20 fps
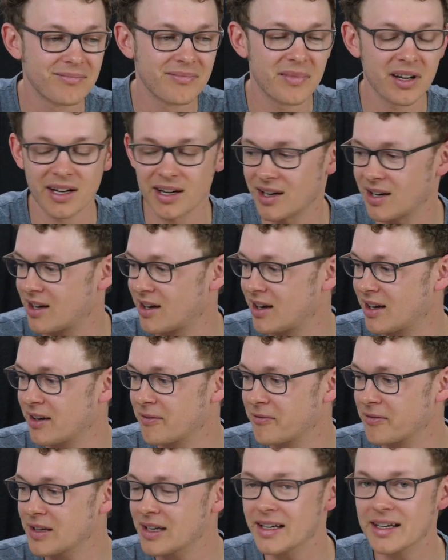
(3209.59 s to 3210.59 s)

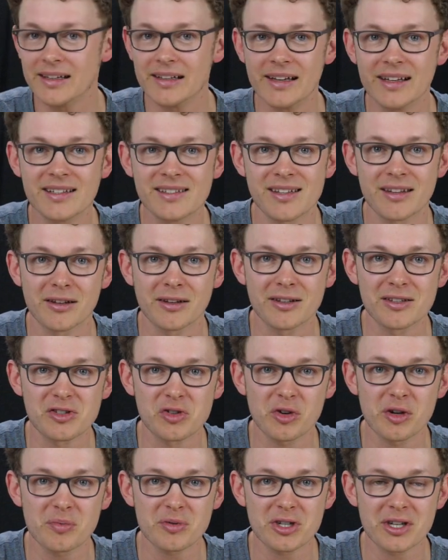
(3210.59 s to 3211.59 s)
affiliate links in the
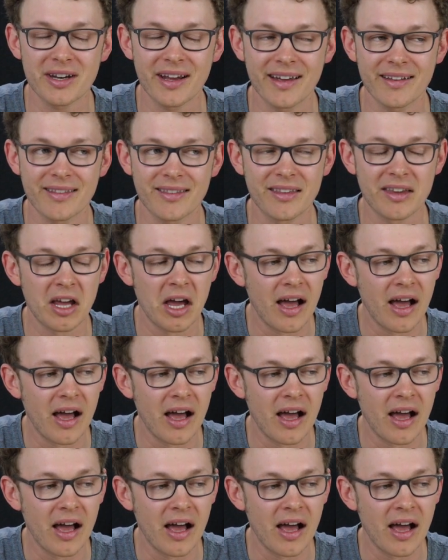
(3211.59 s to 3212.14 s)
description, and